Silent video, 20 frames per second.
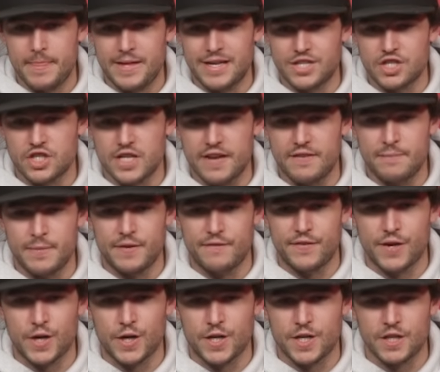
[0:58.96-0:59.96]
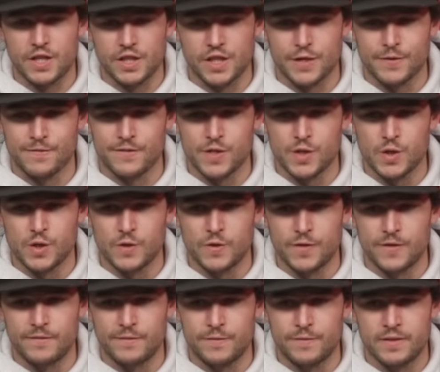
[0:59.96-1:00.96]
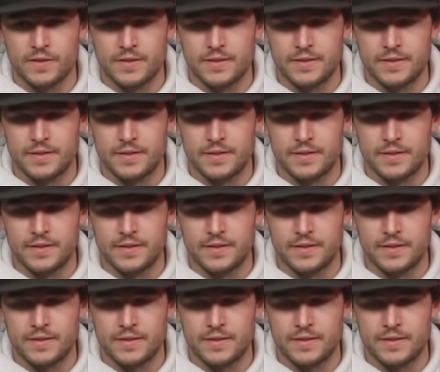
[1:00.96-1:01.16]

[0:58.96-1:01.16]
it just gave me a very clear view of